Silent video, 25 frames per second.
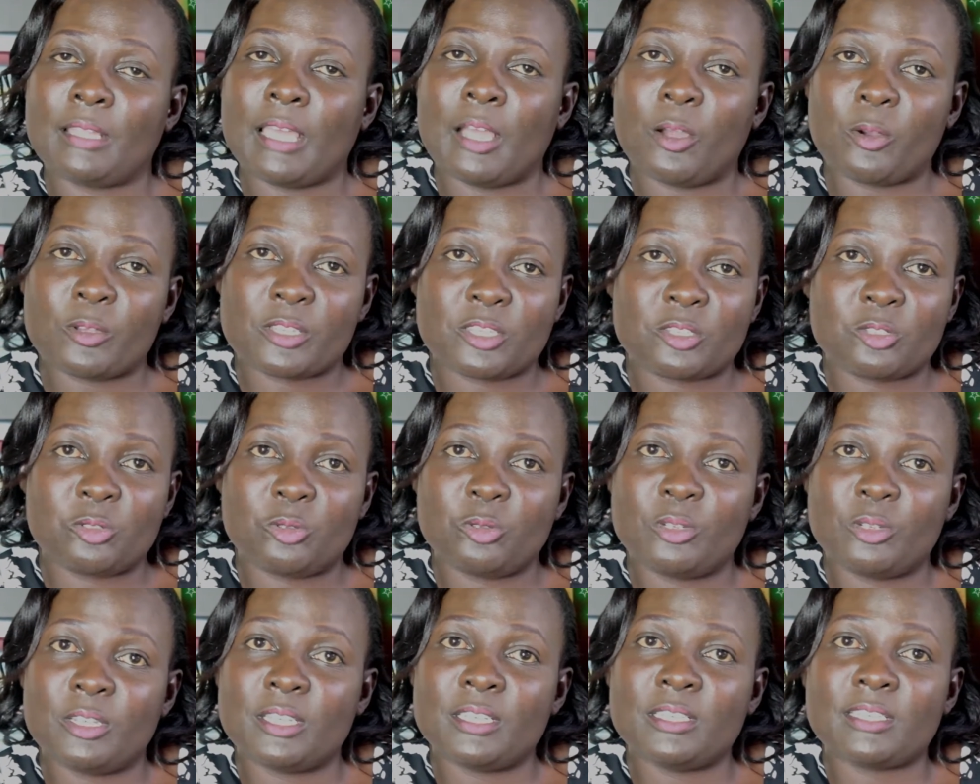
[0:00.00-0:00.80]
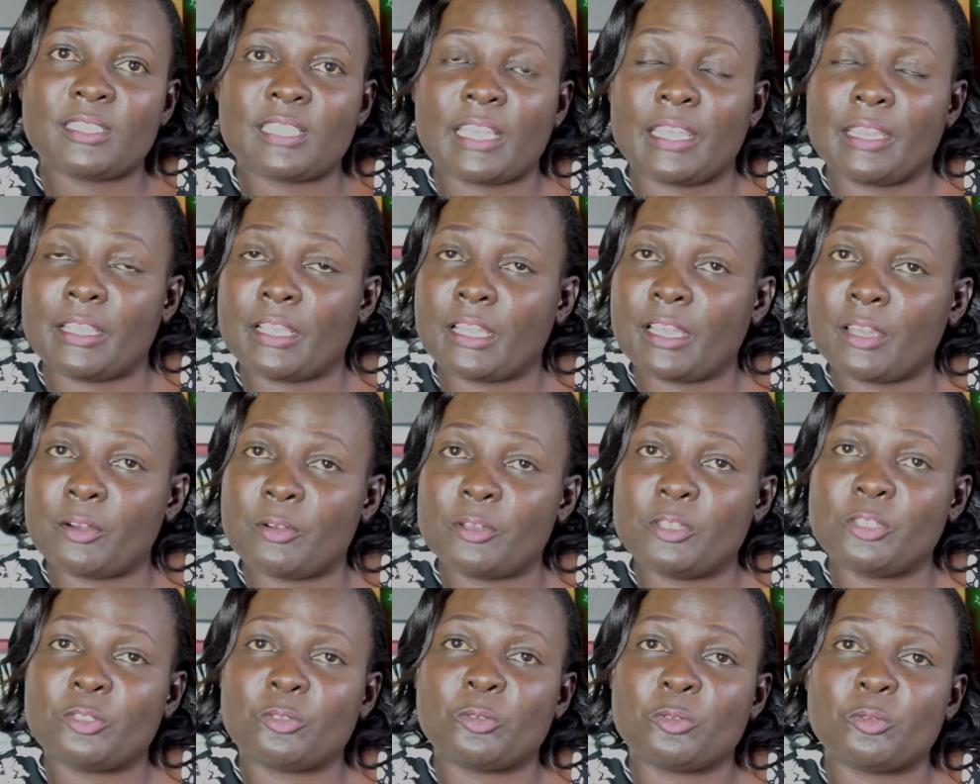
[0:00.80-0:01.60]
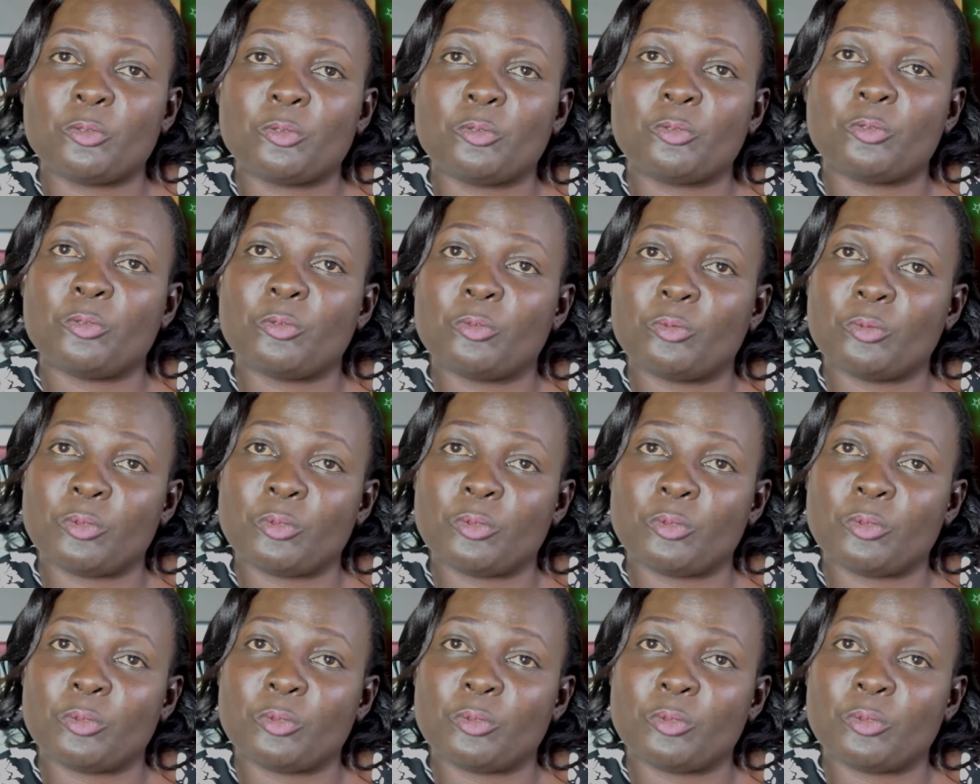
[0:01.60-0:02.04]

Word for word: Our students are encouraged to